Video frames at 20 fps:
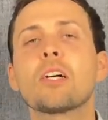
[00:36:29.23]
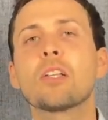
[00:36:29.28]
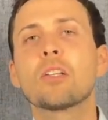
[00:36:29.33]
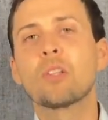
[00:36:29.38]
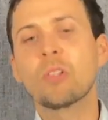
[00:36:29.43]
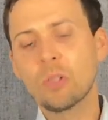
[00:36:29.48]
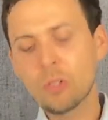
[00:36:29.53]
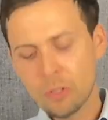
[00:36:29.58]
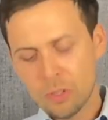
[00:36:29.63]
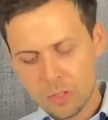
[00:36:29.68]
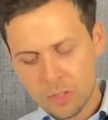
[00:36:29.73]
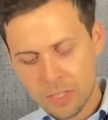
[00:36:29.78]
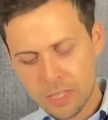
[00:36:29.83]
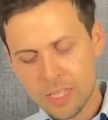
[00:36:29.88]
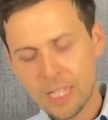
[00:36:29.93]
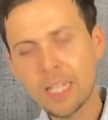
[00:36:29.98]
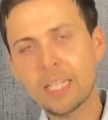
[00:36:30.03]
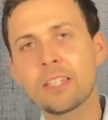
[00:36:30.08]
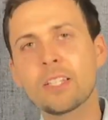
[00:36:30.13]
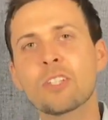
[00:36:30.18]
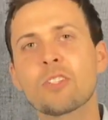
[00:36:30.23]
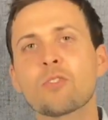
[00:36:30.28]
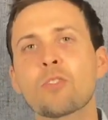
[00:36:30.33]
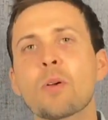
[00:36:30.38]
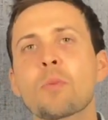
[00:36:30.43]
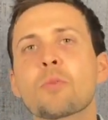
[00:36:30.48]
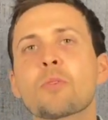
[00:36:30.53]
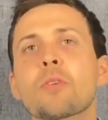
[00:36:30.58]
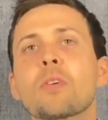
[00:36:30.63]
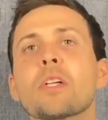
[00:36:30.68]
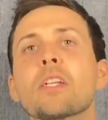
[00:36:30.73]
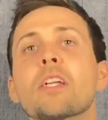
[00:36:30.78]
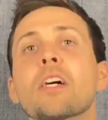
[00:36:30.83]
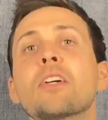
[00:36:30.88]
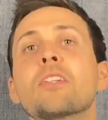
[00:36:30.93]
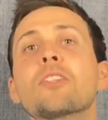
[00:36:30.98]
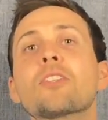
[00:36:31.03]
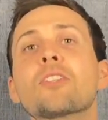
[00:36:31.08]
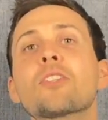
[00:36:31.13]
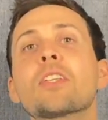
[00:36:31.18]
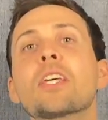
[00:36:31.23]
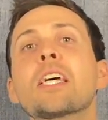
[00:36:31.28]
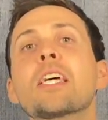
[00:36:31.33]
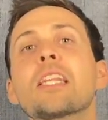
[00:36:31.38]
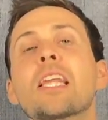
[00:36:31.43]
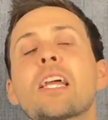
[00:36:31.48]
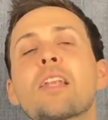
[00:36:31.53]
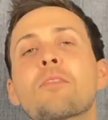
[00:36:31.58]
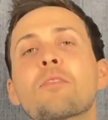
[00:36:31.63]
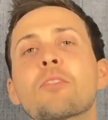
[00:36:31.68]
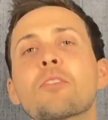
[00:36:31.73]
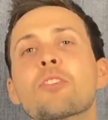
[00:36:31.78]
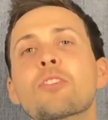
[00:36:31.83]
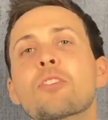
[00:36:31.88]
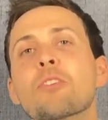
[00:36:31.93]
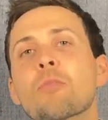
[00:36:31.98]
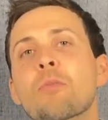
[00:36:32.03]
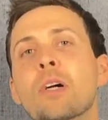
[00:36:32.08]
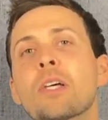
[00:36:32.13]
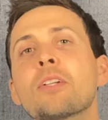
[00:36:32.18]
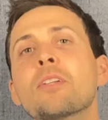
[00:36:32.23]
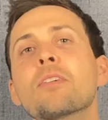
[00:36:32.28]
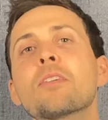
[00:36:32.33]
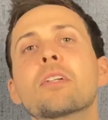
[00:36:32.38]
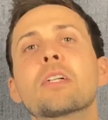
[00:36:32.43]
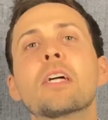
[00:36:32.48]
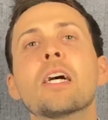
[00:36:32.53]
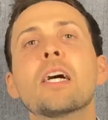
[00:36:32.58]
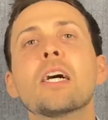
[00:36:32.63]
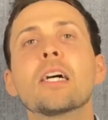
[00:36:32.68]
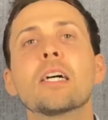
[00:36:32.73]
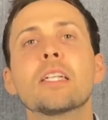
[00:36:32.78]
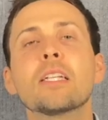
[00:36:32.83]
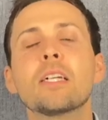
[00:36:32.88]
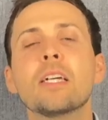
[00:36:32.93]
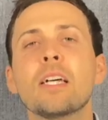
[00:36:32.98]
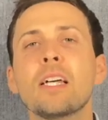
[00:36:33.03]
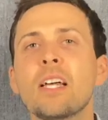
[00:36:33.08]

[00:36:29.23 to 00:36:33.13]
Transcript: Learn to take this scripture and understand that if you're surrendered to God,